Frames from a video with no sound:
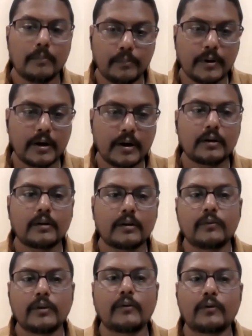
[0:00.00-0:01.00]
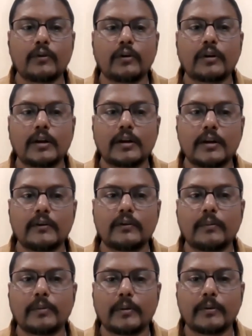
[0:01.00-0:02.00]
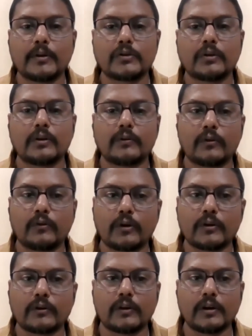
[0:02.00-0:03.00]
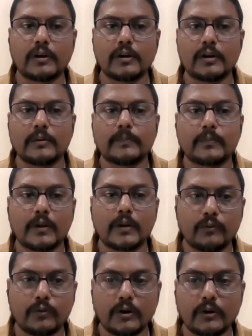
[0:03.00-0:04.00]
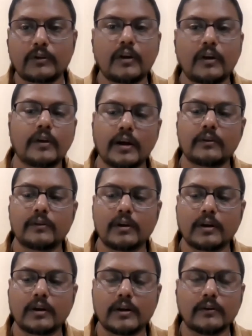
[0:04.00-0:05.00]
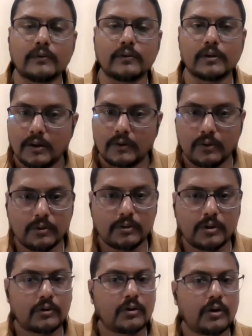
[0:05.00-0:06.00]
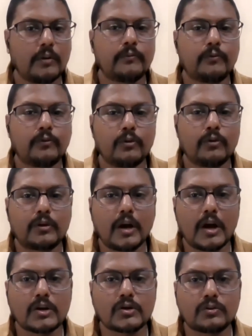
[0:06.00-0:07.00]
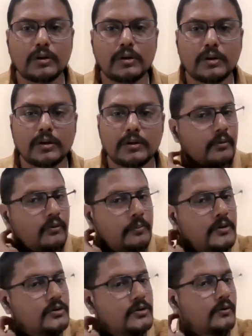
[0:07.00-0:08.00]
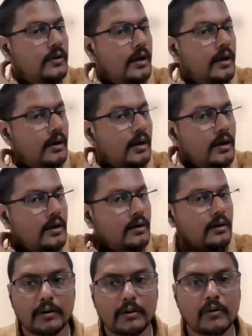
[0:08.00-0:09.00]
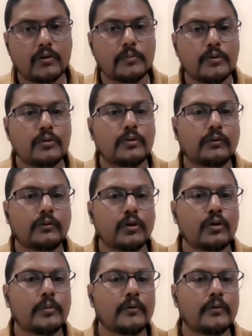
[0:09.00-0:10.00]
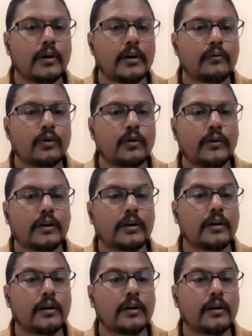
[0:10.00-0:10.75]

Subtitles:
but we have not increased the population of the forest area. The forest cover has decreased. So the top four casual species that are contributors for human wildlife conflict